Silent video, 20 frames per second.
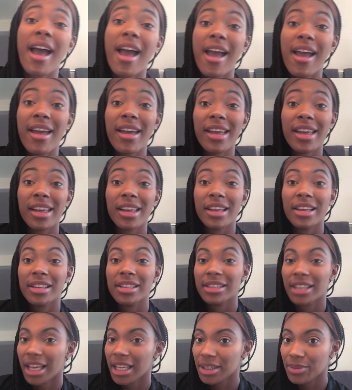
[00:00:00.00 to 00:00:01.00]

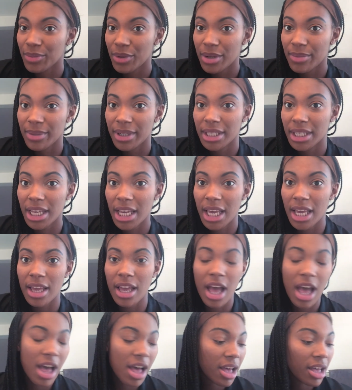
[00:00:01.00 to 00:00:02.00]
And that's pretty much it.
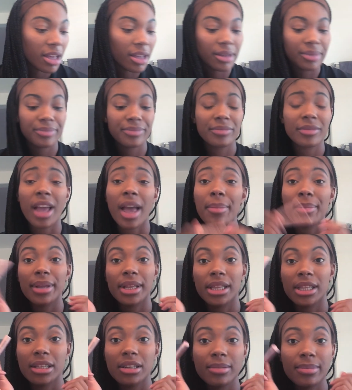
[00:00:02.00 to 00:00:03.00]
I put a
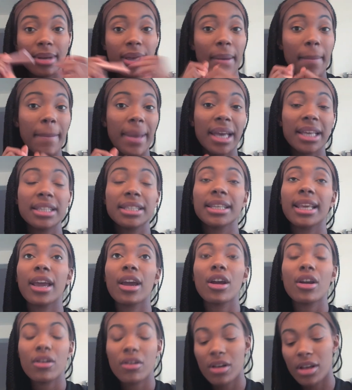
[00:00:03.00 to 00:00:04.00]
little bit of
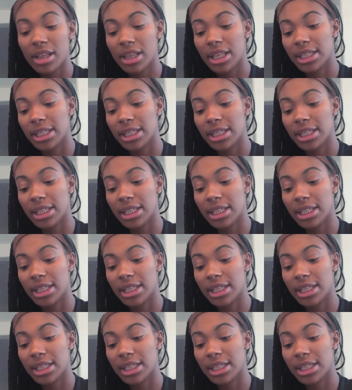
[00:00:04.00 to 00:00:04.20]
mascara on.